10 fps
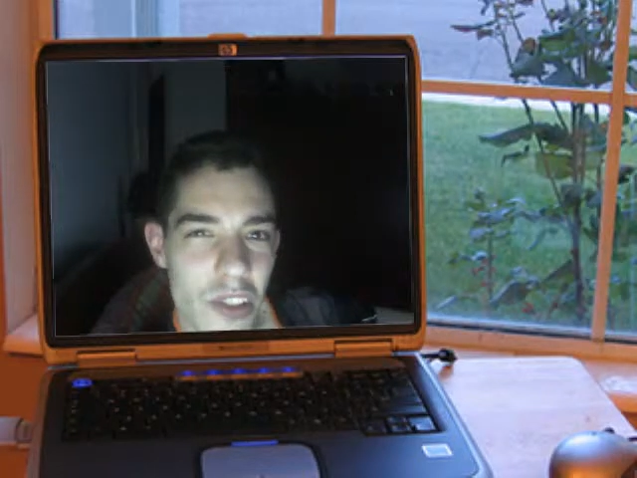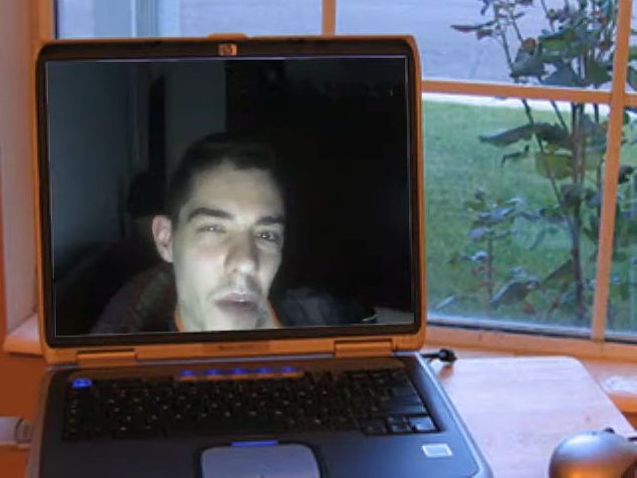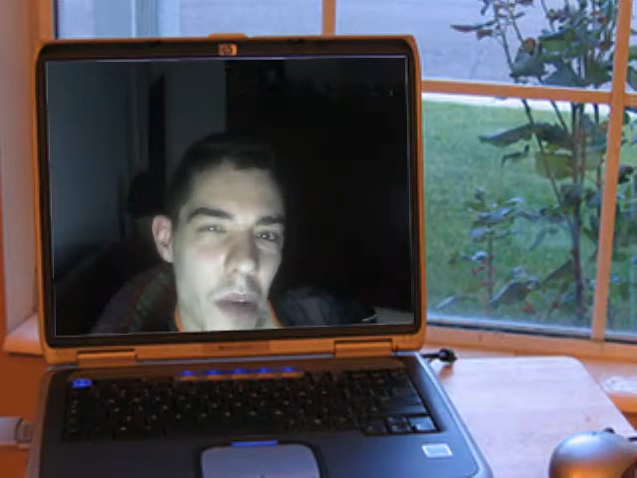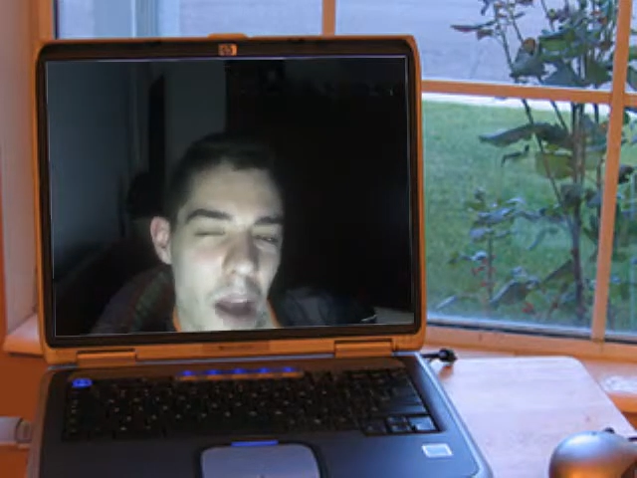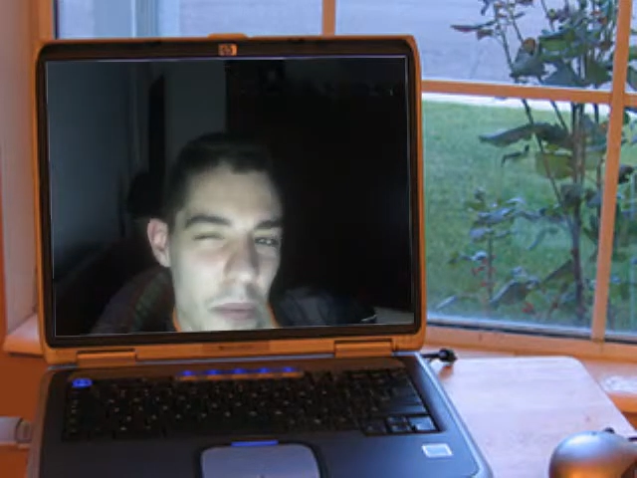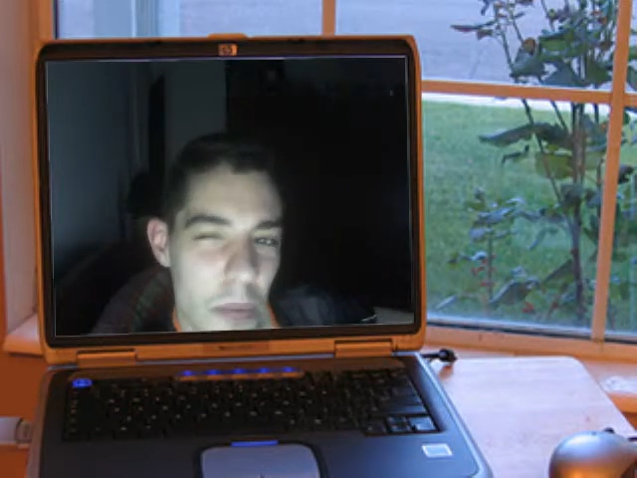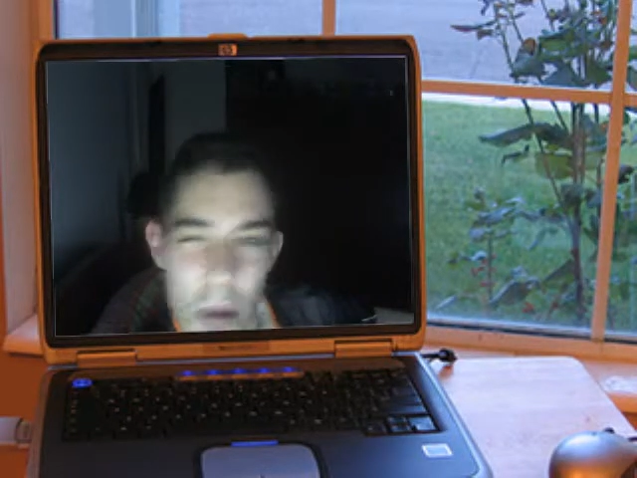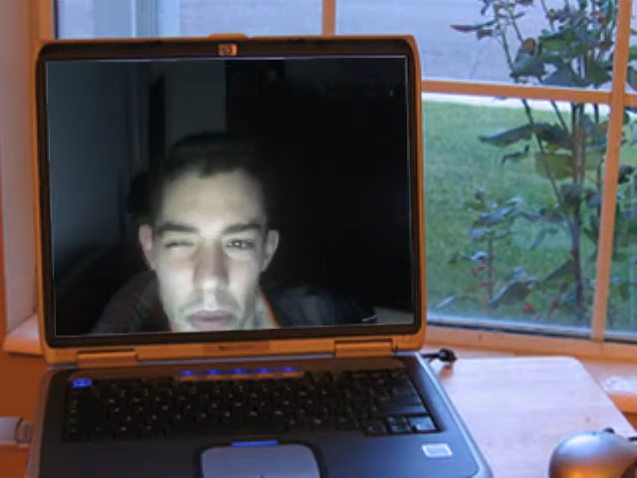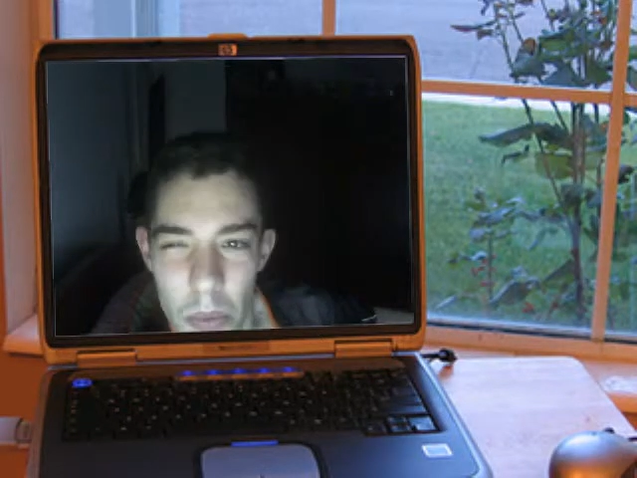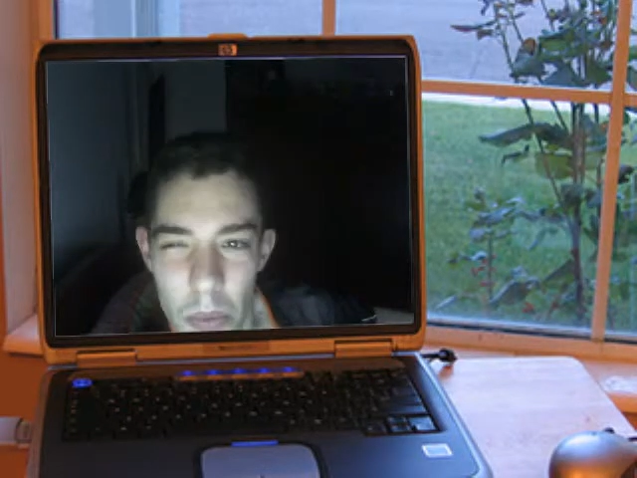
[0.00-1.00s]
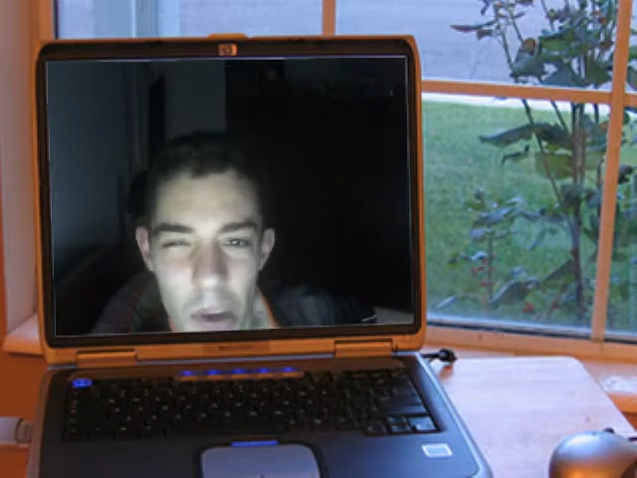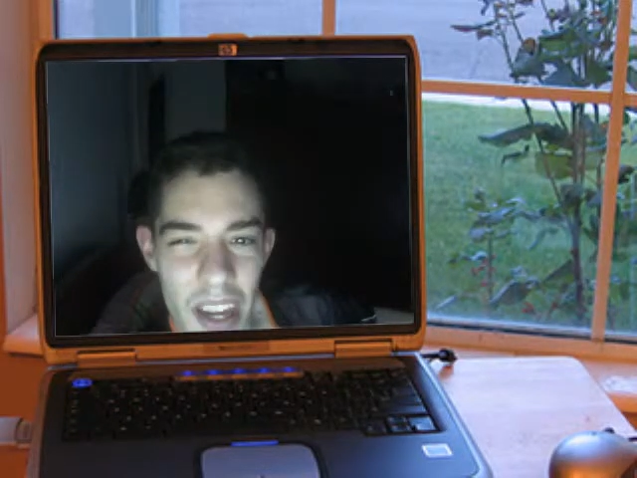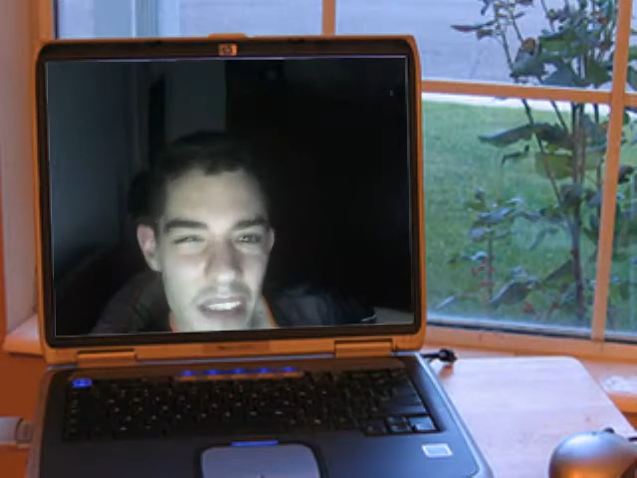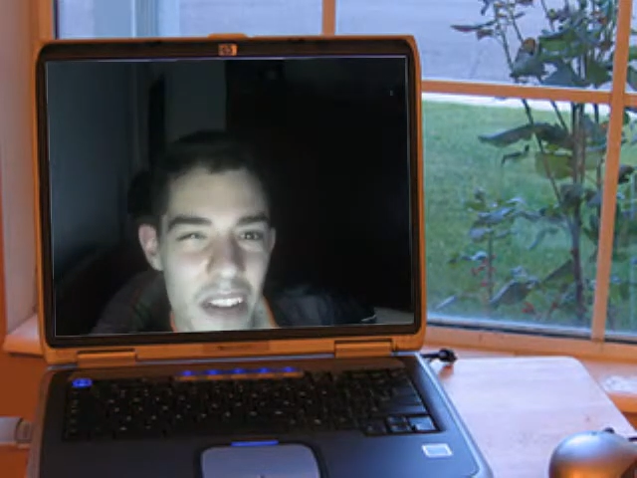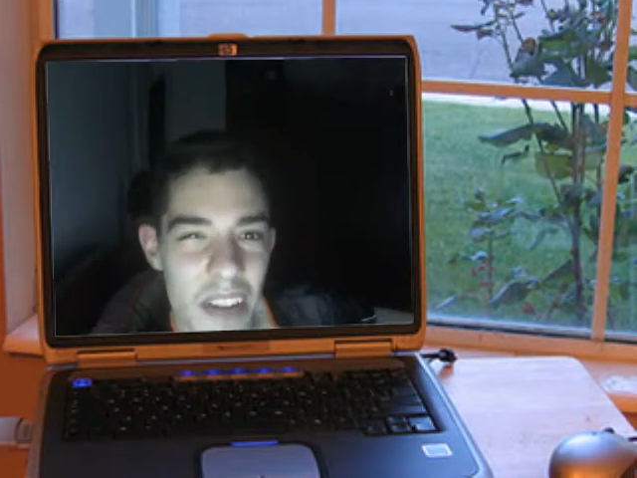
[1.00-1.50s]
I probably won't
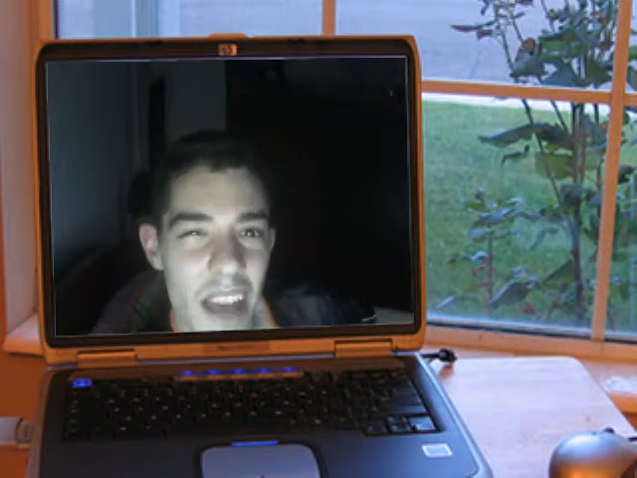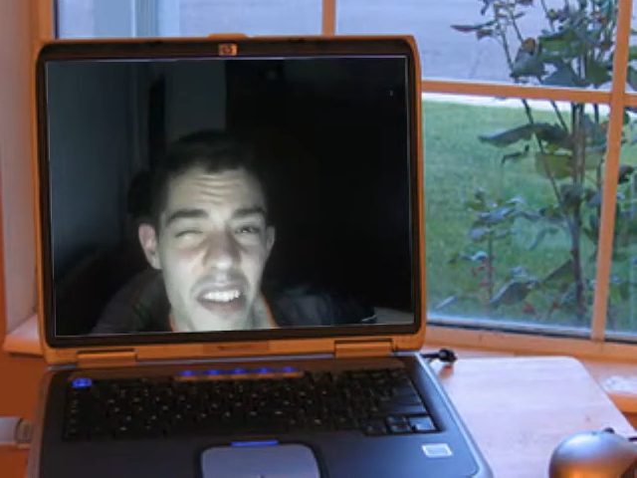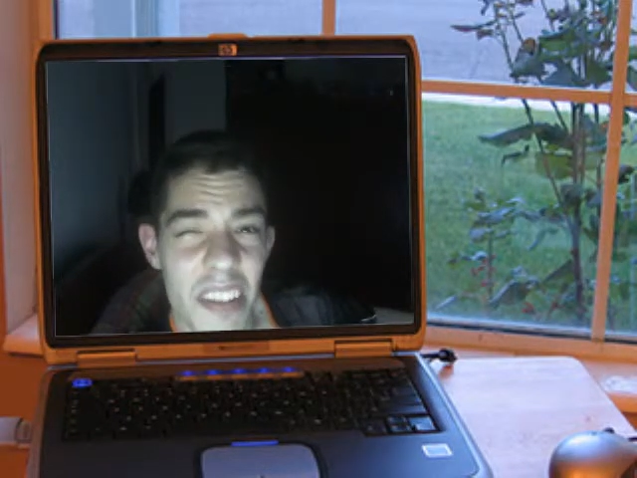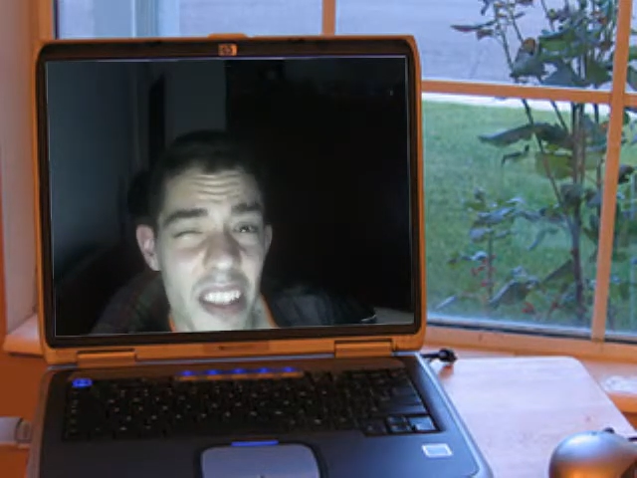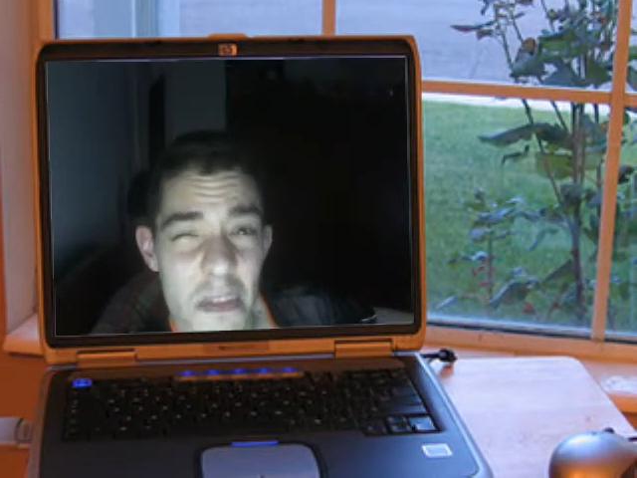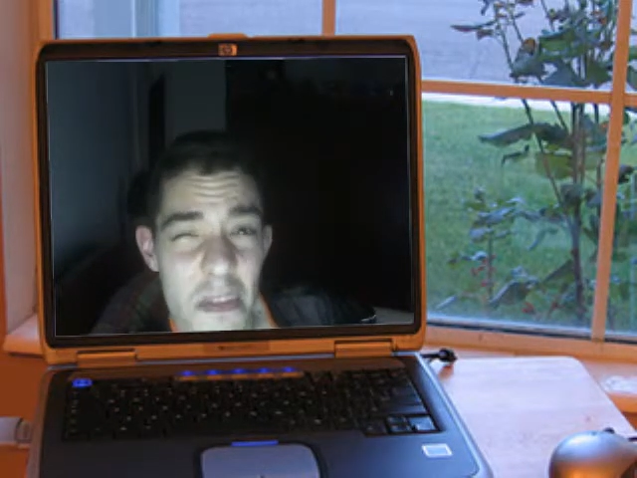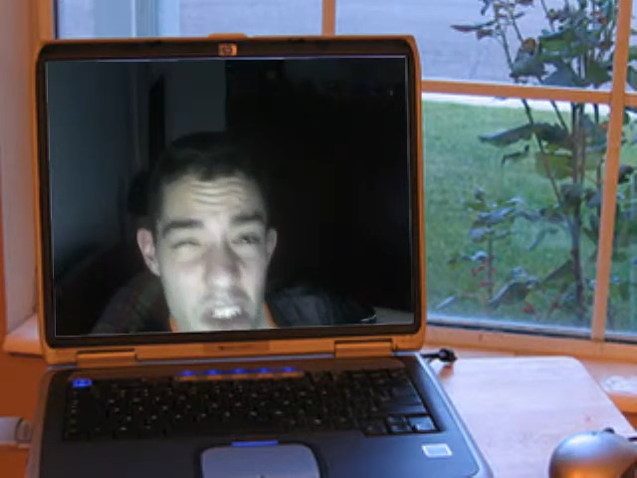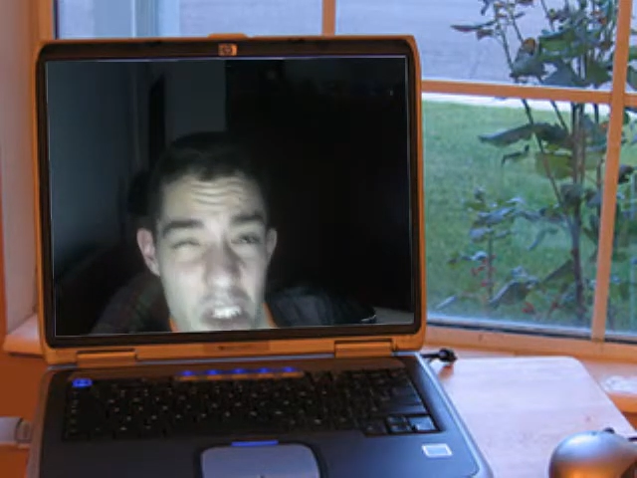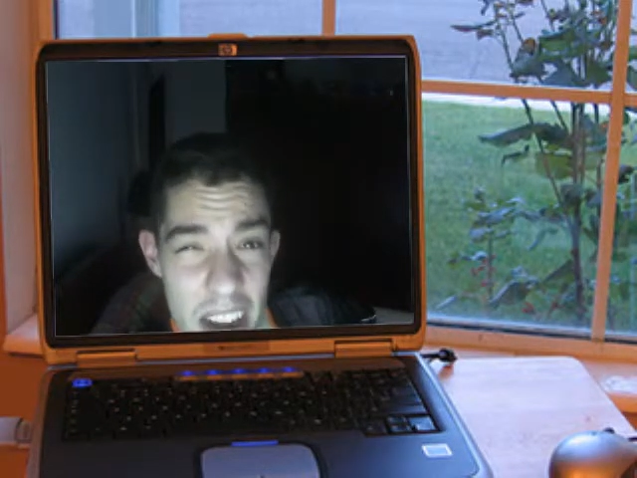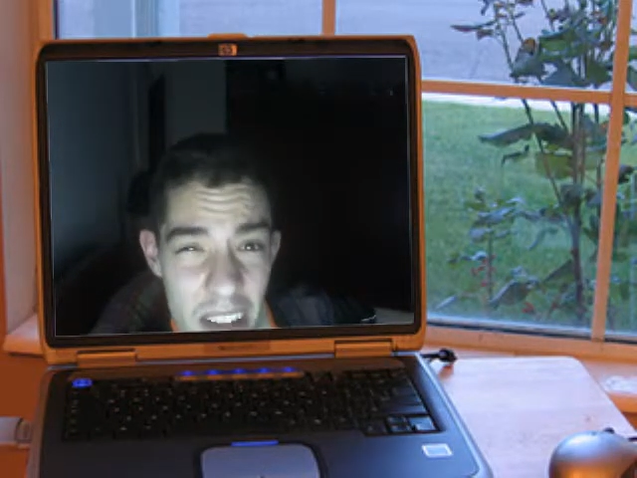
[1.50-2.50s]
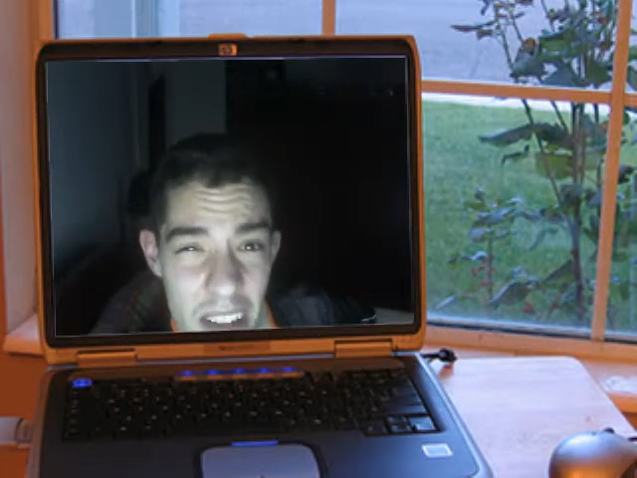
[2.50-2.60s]
even have another friend.